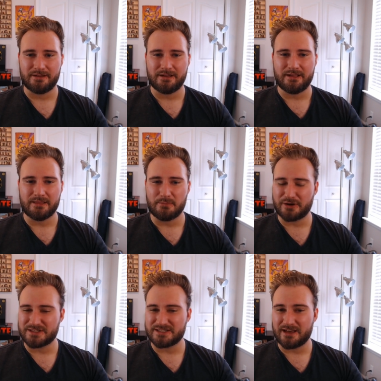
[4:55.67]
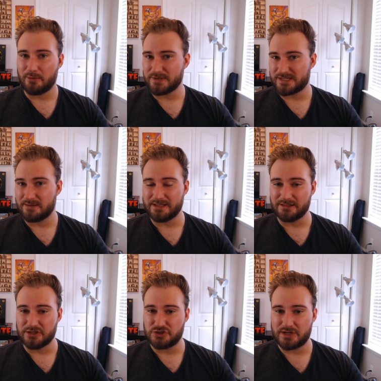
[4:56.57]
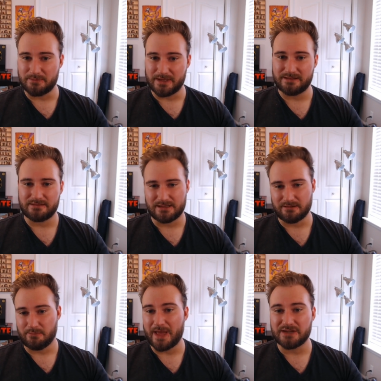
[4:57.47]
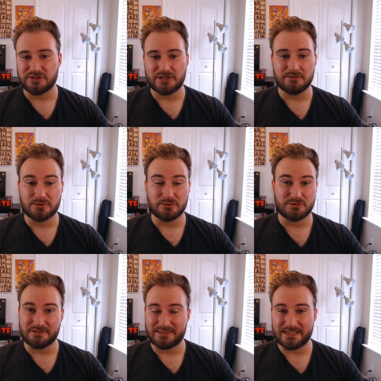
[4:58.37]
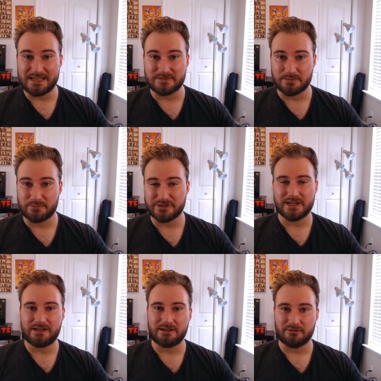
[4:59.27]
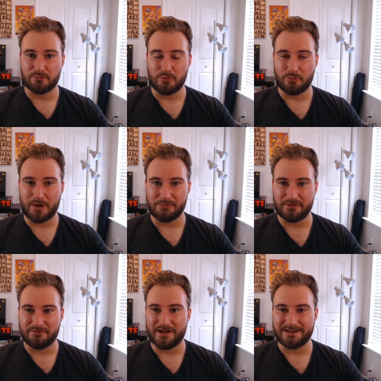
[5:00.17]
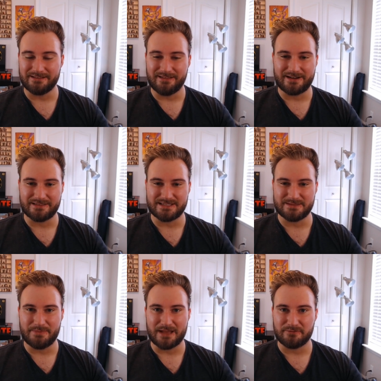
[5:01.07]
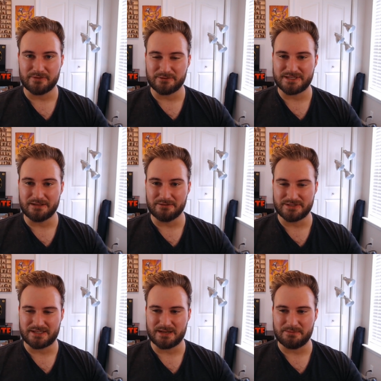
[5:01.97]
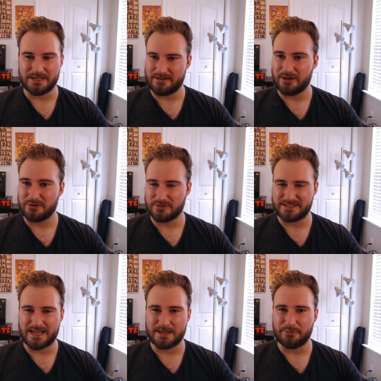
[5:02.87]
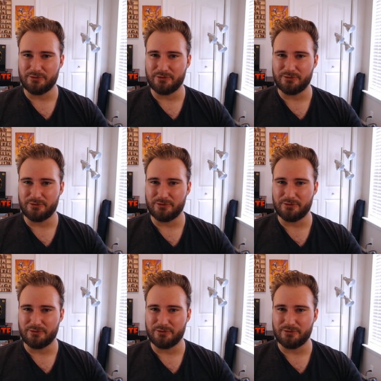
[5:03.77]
Market's not always going to be legitimate. You know, magic users and thieves in particular will probably find a lot of the demand for their skills is going to be under the table,